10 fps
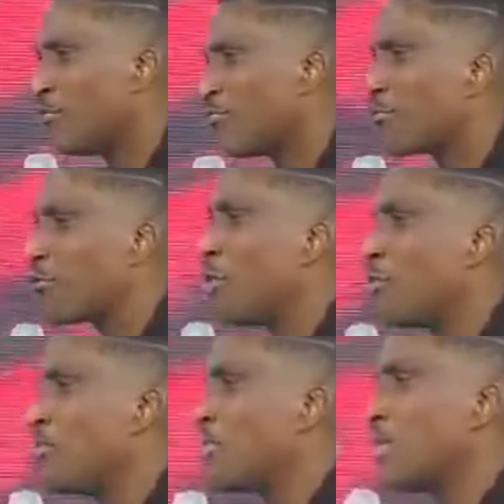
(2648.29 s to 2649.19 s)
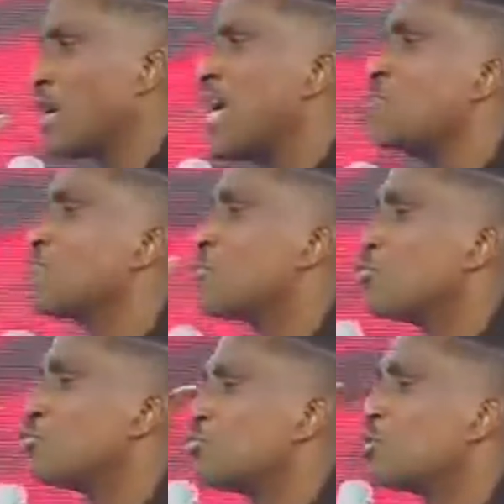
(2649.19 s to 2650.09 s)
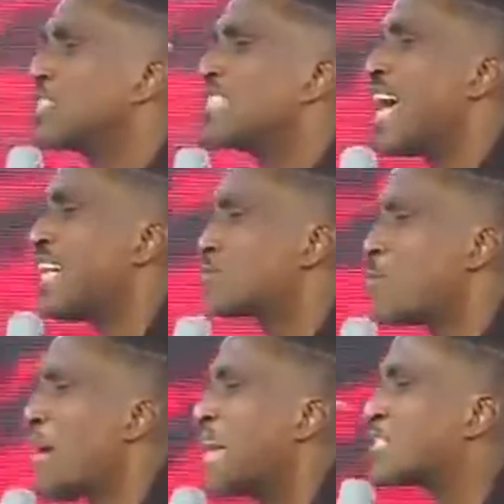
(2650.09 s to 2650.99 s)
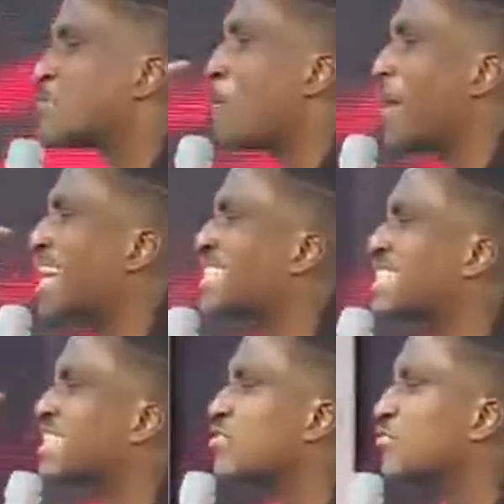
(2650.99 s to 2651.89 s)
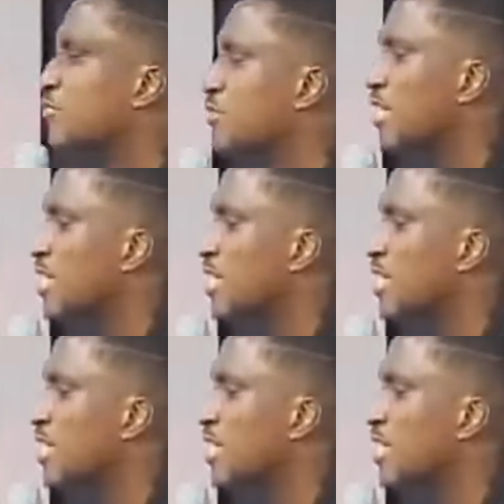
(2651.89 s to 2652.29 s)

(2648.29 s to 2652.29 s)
from a producer's perspective.